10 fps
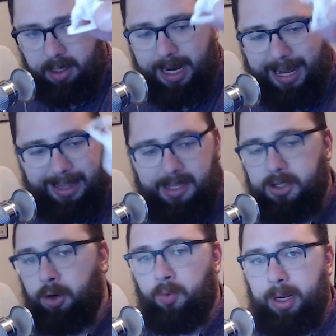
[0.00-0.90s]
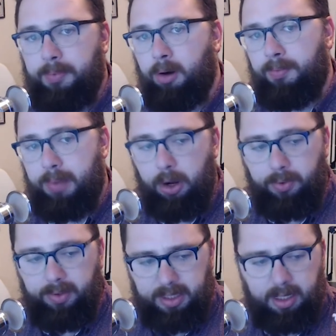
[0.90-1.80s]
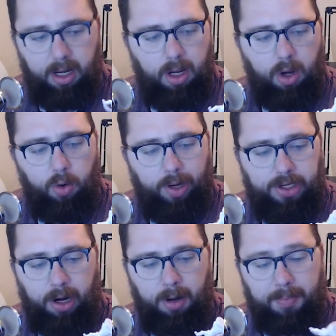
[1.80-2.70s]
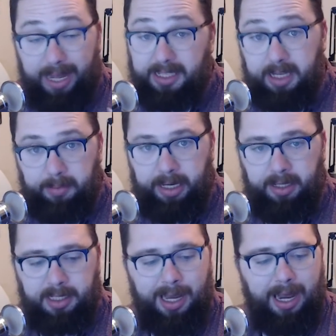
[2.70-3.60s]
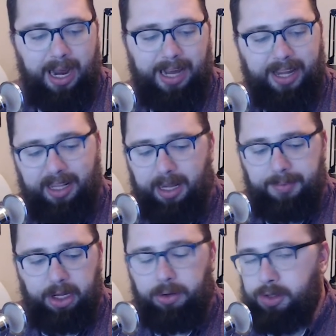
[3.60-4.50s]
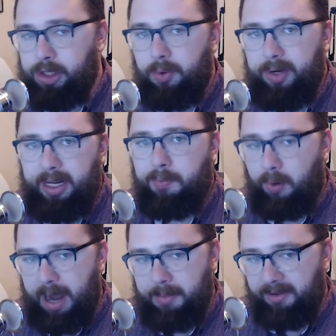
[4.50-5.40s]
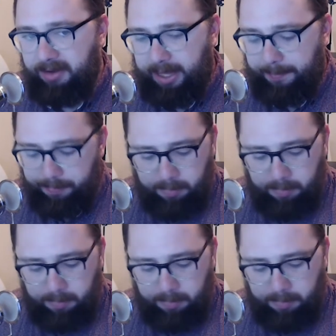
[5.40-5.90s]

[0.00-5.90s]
And these are Reaper bones, which are plastic minis, and they claim that you don't need primer for them.